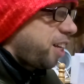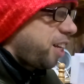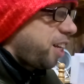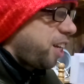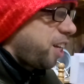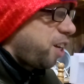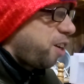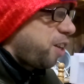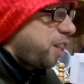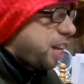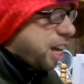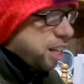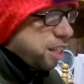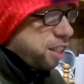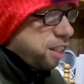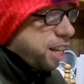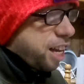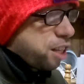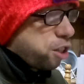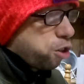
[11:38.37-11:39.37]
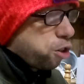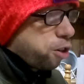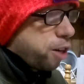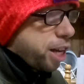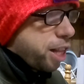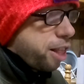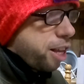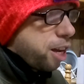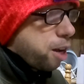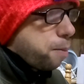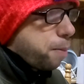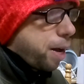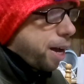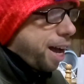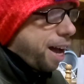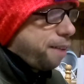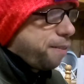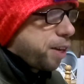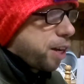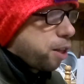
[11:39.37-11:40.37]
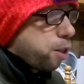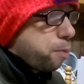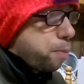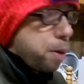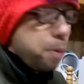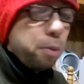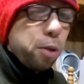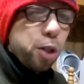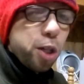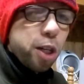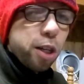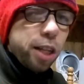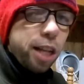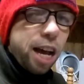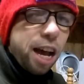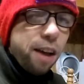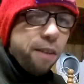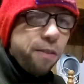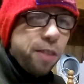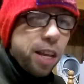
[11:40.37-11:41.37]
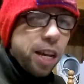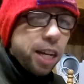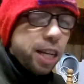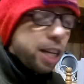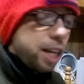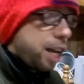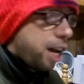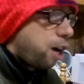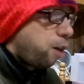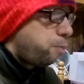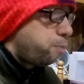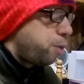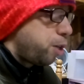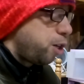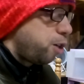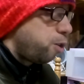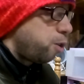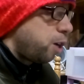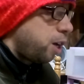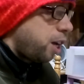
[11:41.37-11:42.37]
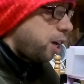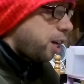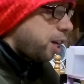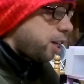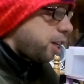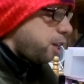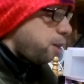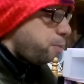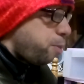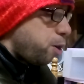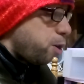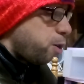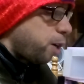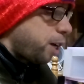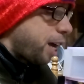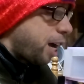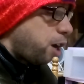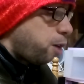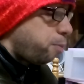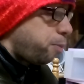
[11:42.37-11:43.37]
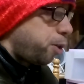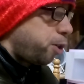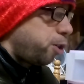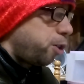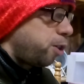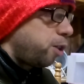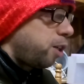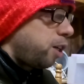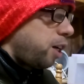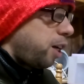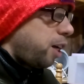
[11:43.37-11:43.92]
You know, and that's a great thing about having other people in your life. They can help you, keep you accountable,